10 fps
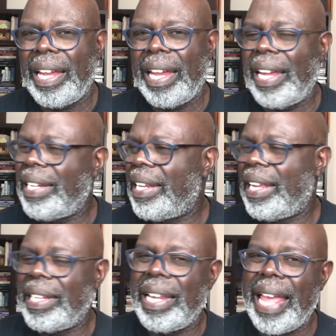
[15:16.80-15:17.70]
And
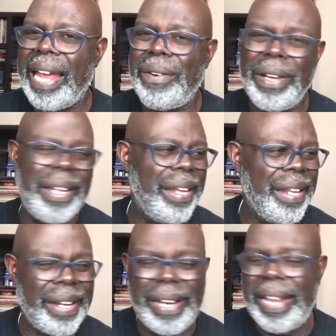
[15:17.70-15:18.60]
Larry
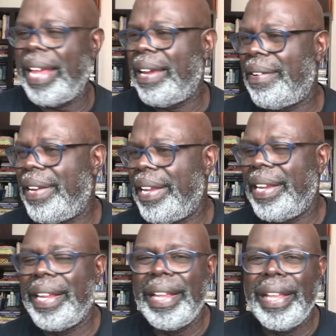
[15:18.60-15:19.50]

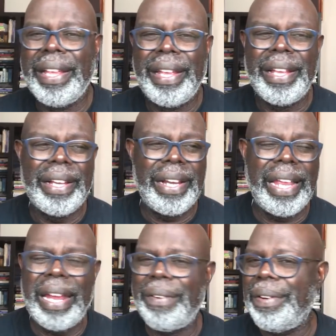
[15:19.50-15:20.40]

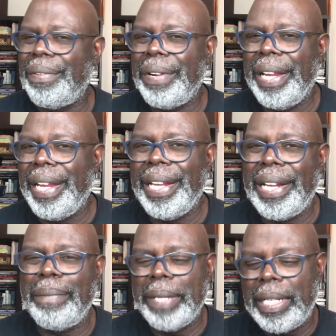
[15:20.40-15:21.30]
Reed,
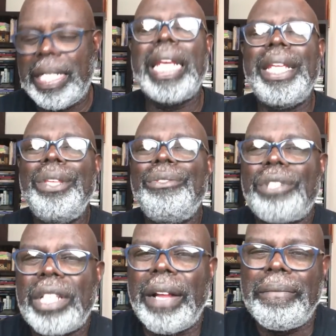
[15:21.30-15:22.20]
let me tell you
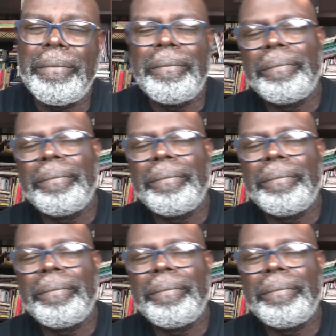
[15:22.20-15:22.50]
something.